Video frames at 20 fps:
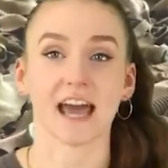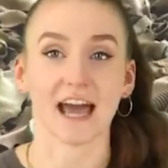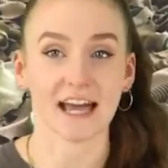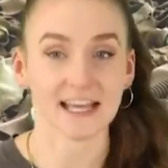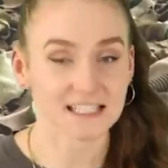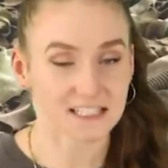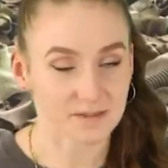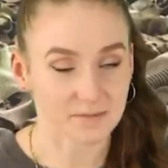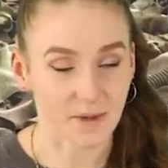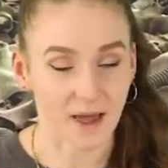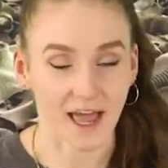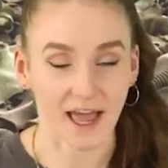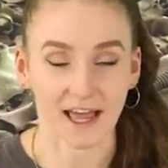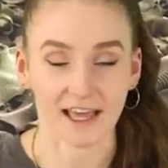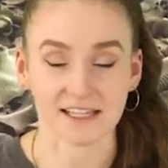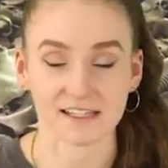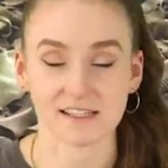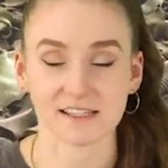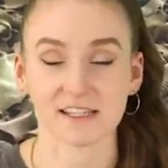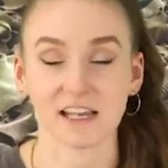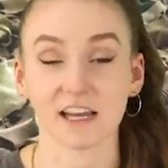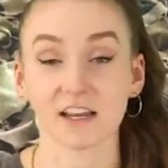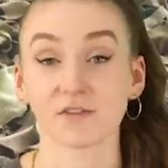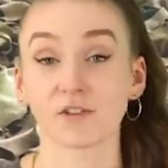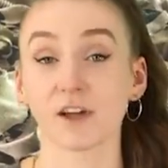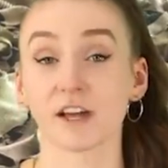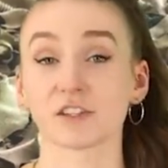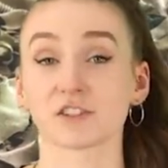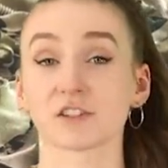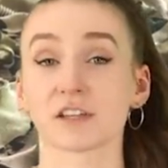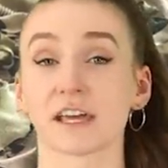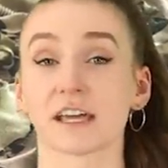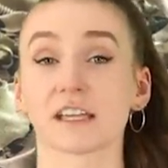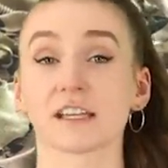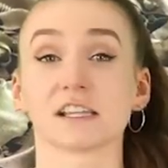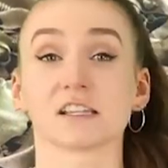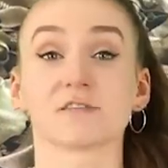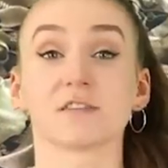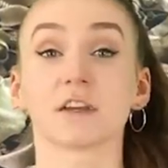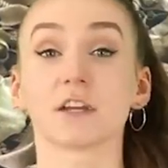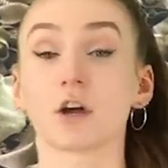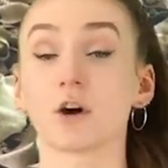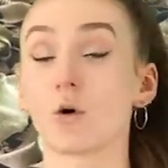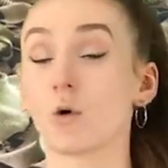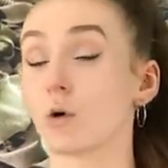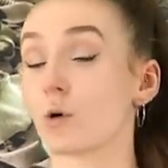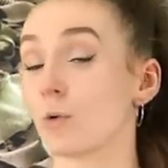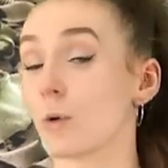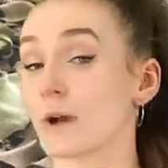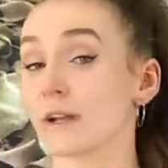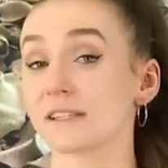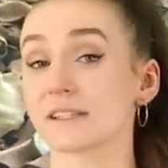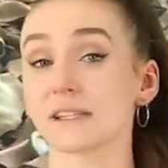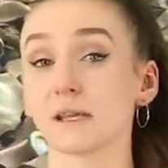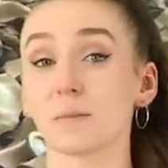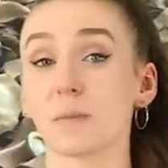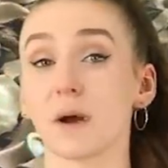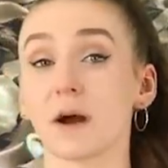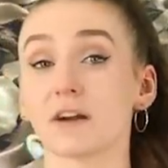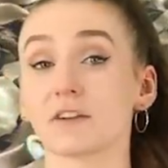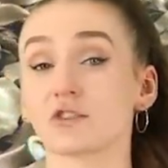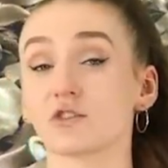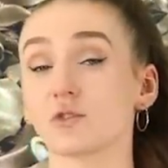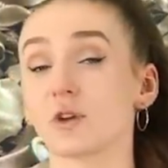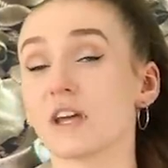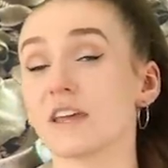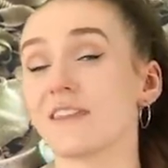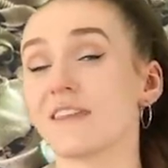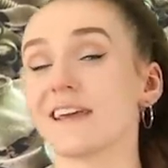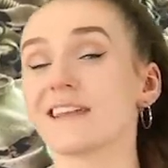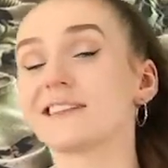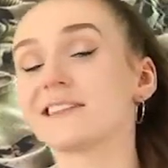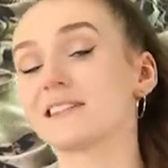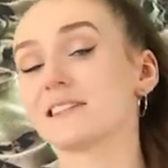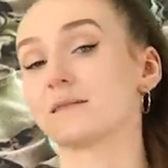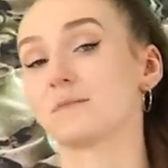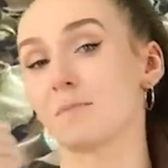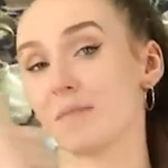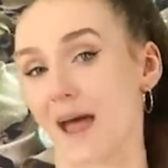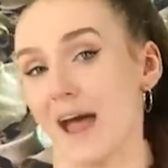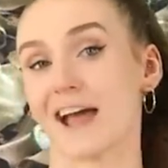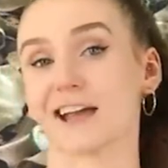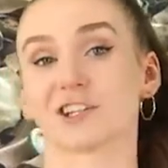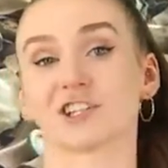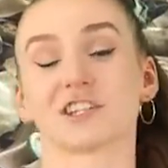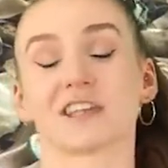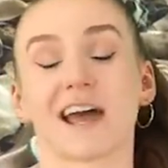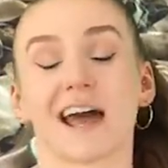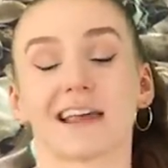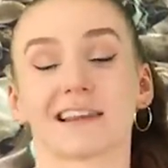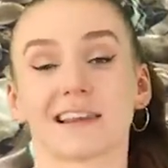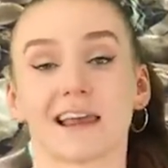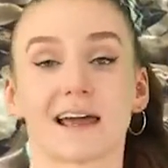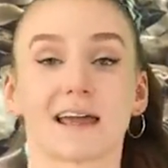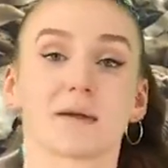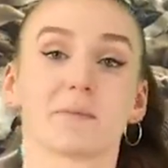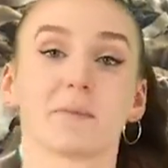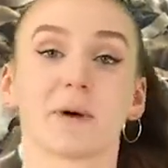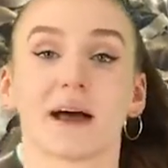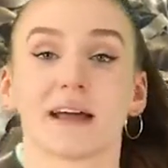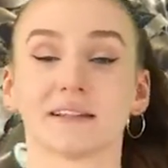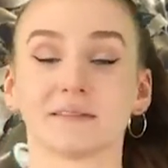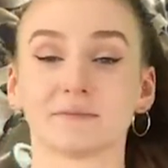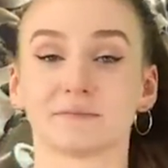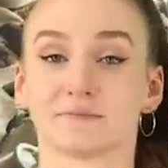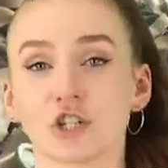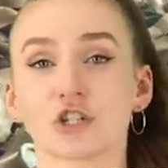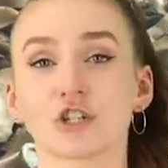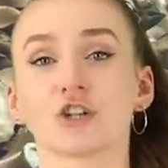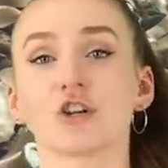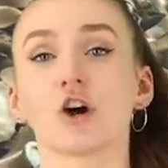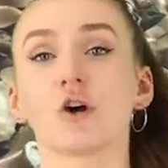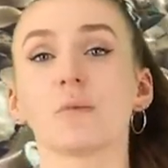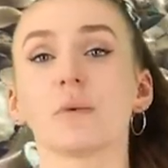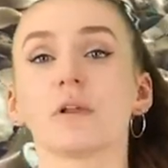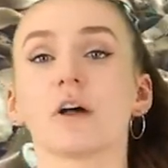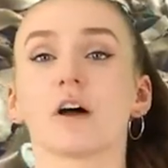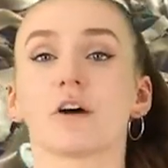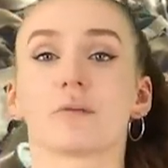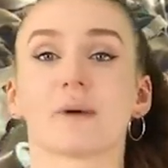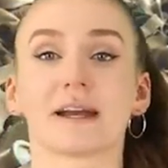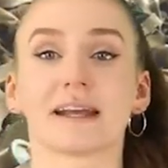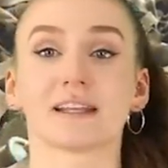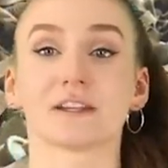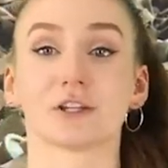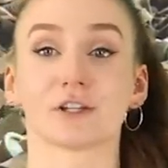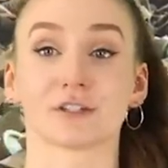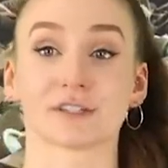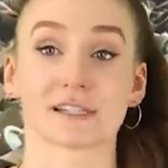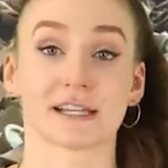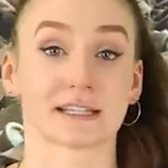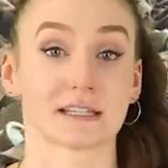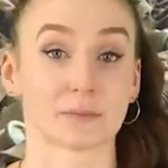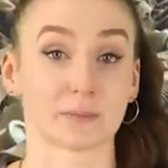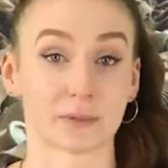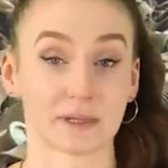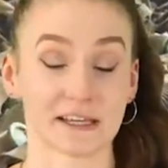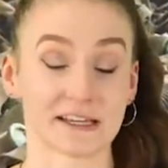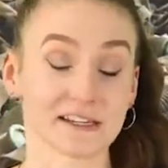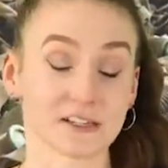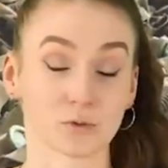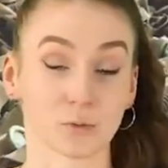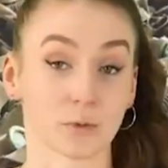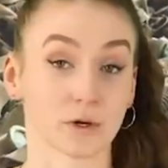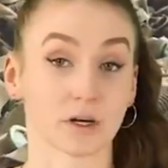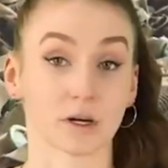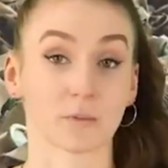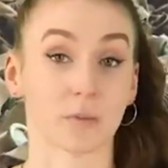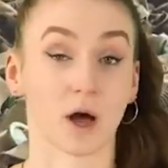gas masks and if you guys are liking this video or want to see part 3 then smash that like button. Chernobyl already looks like the place where an